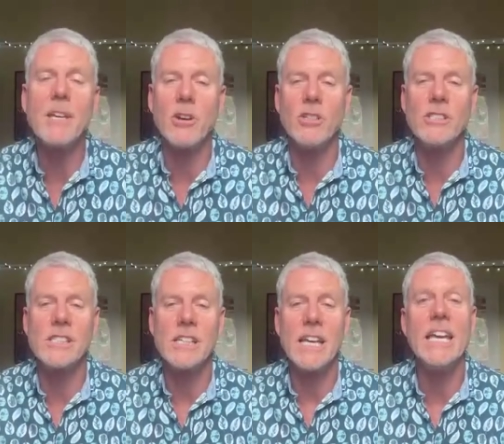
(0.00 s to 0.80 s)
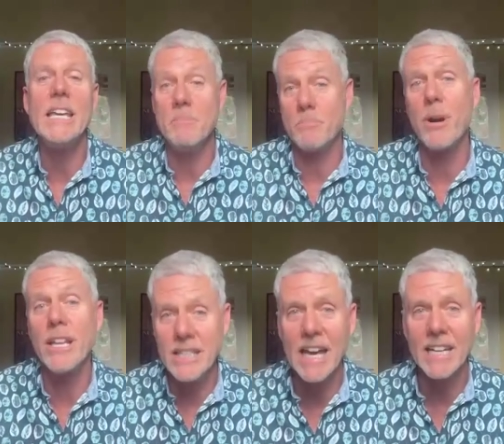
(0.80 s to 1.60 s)
because he
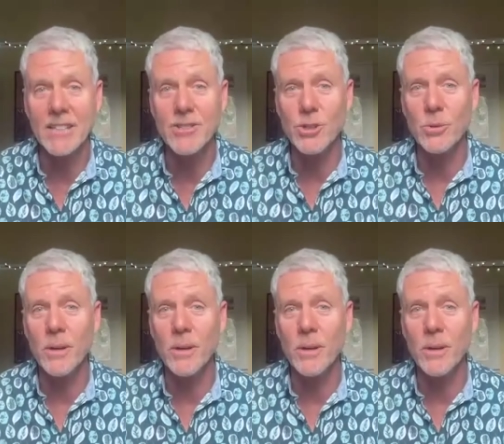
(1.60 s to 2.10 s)
impregnated you.